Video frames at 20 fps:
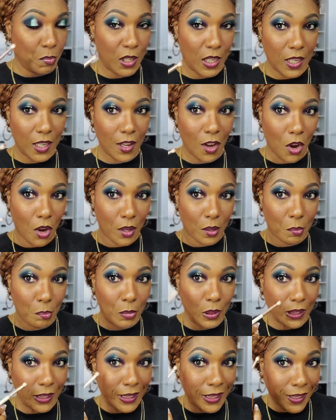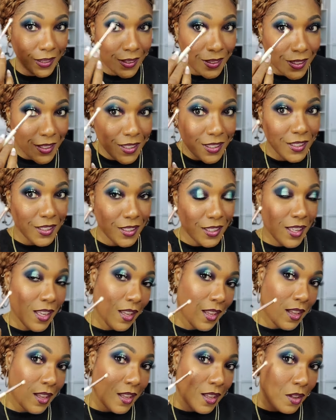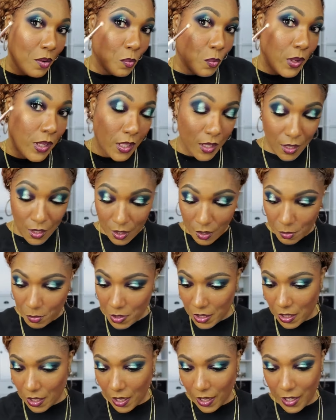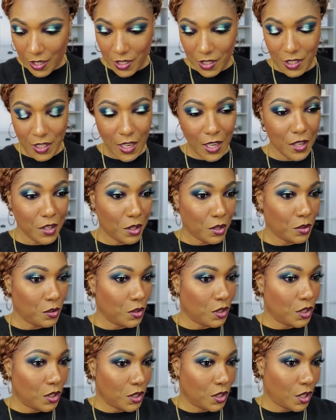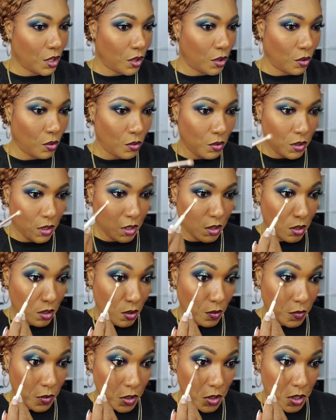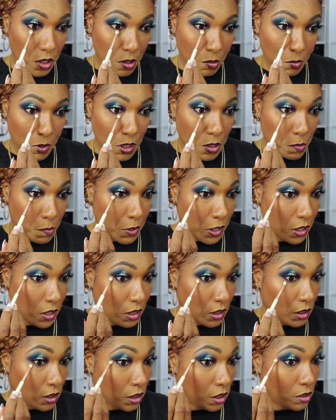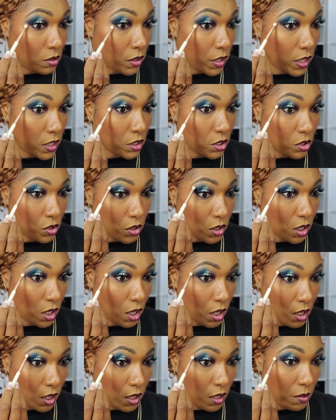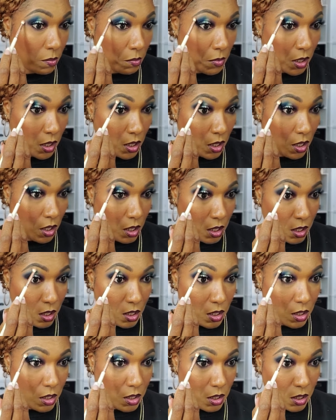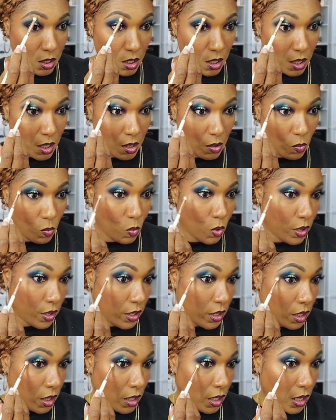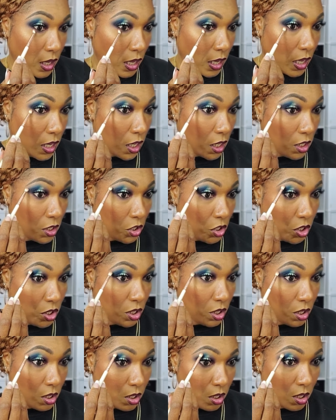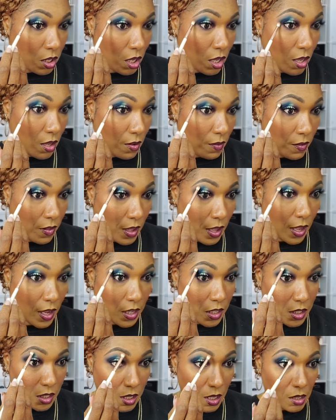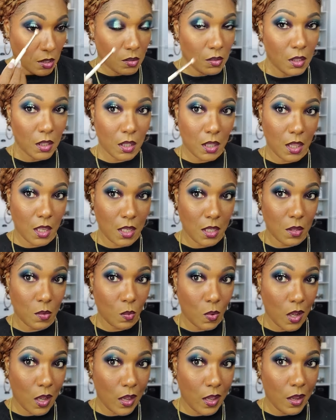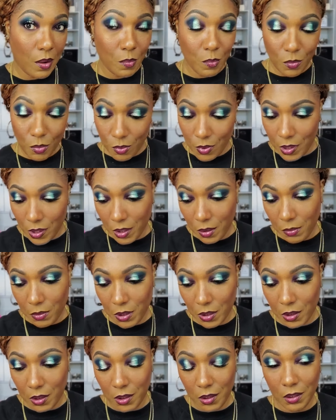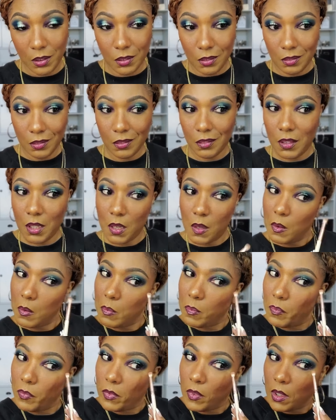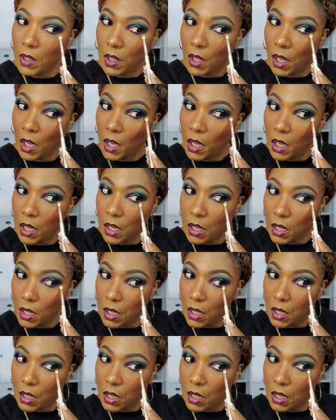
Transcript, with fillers: big on blend when it comes to eyeshadows. So, you know, if you see me spending a little extra time just kind of working the edge of the eyeshadow look, that's why. I'm really, really, like,